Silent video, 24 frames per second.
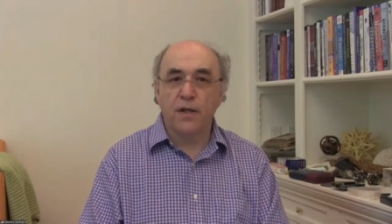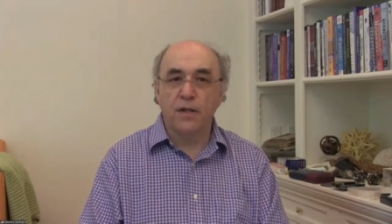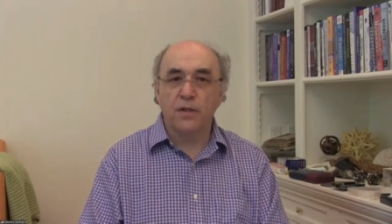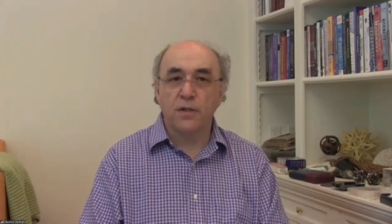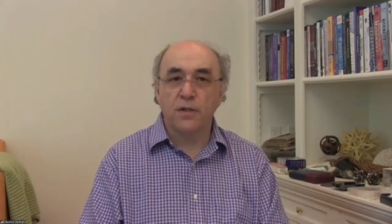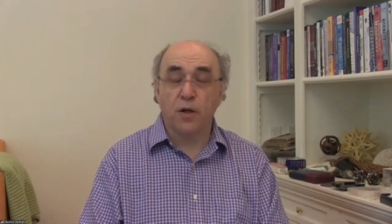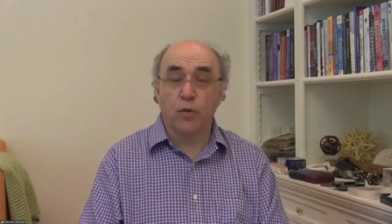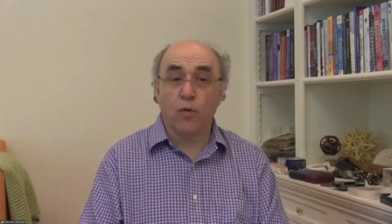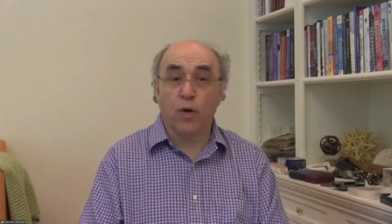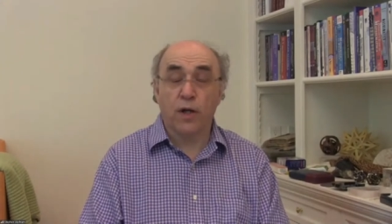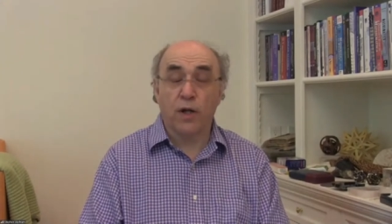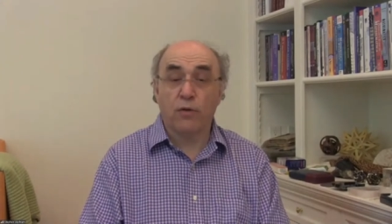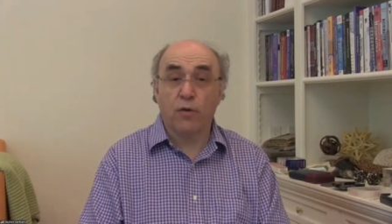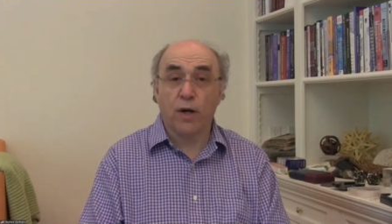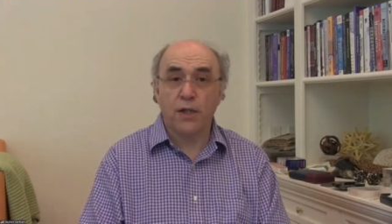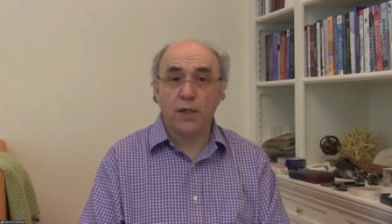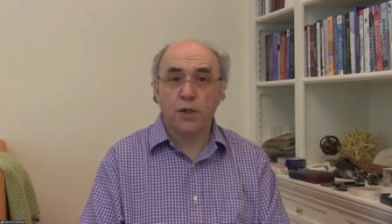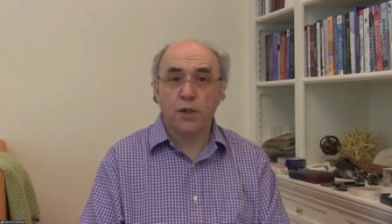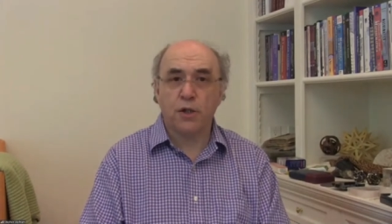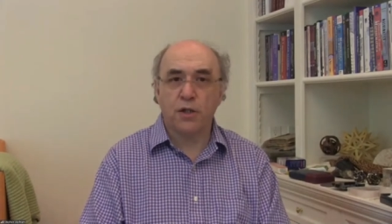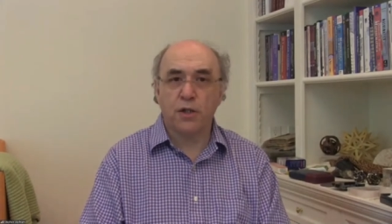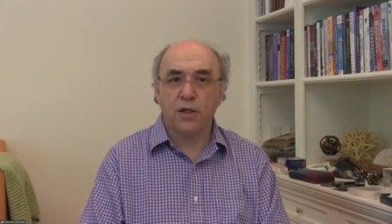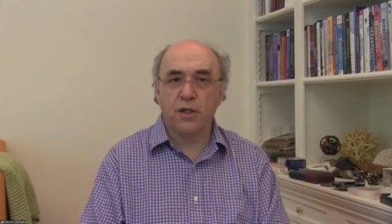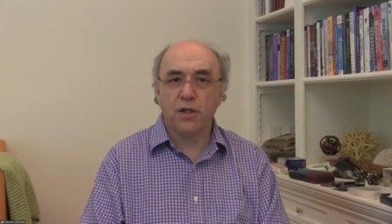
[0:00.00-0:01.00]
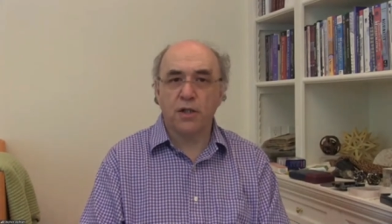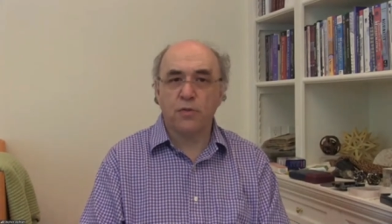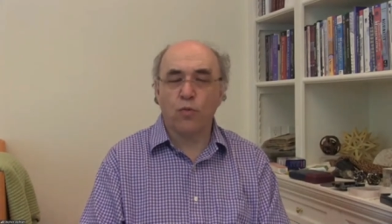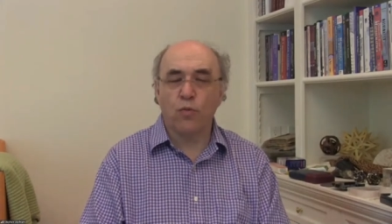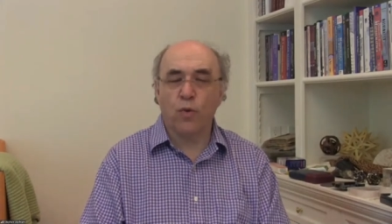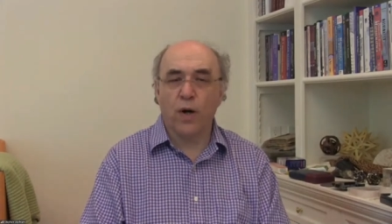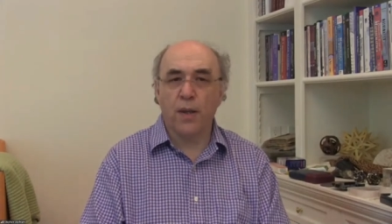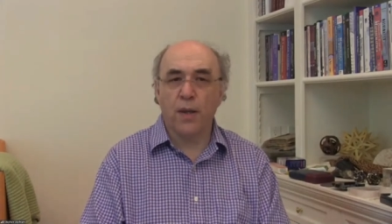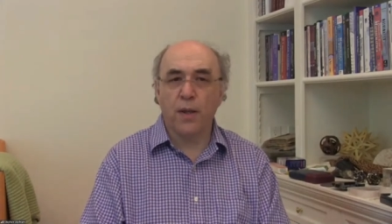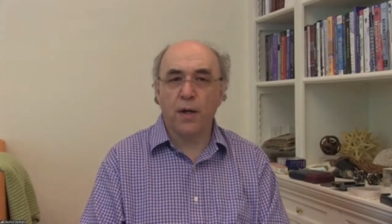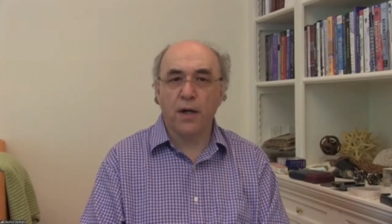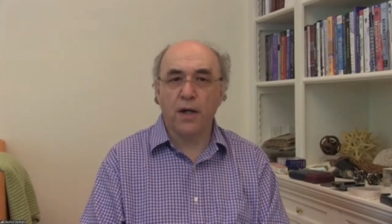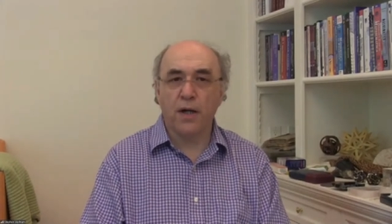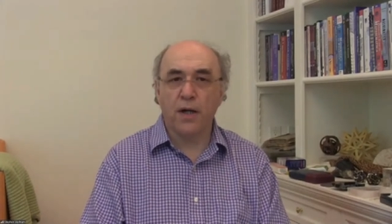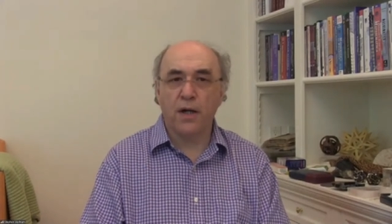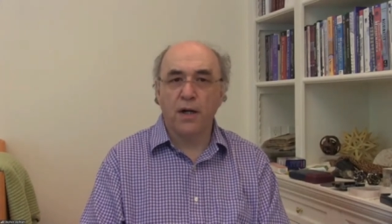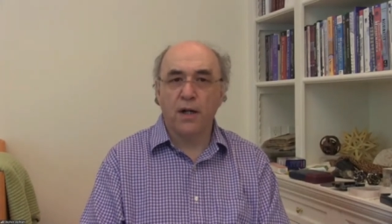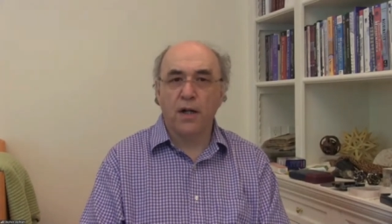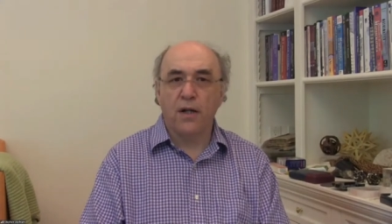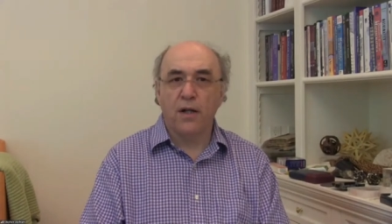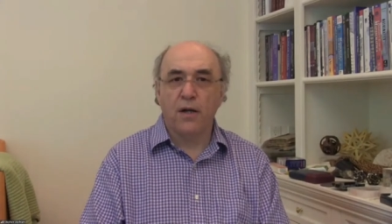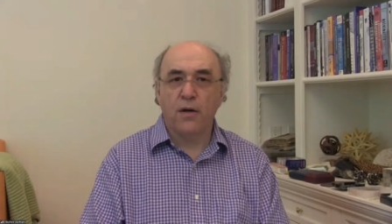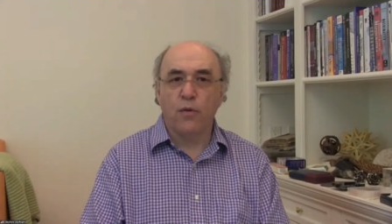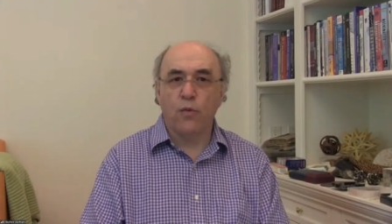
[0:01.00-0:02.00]
one question is whether,
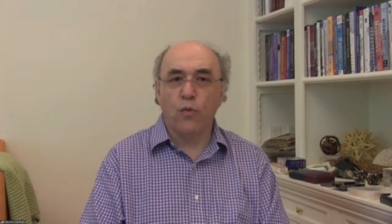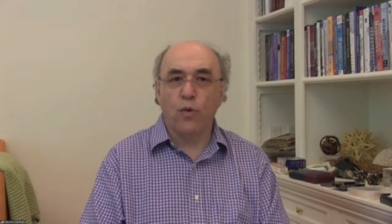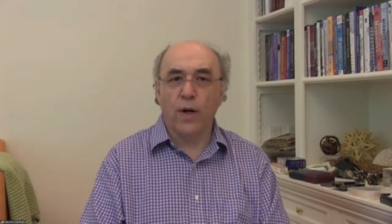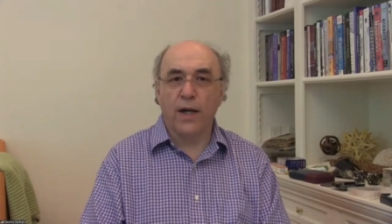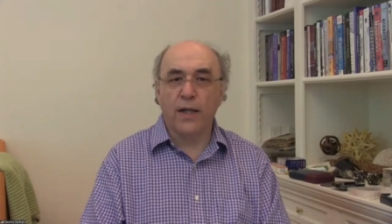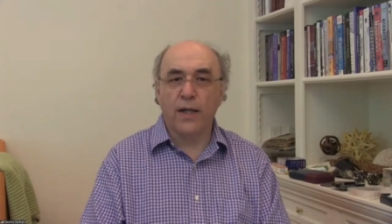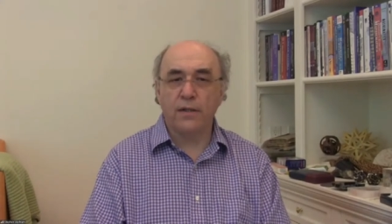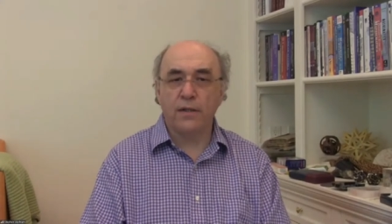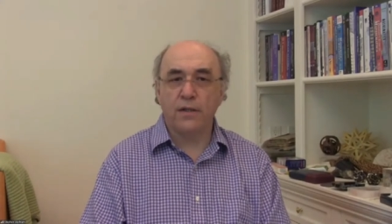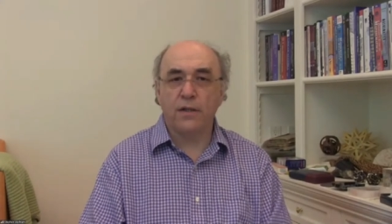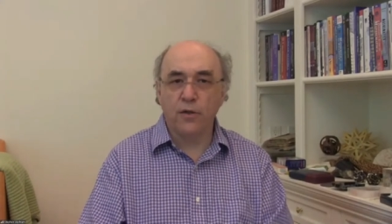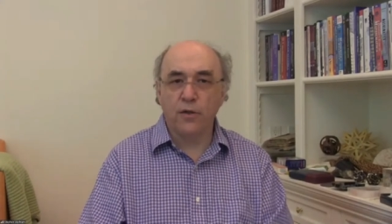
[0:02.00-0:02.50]
when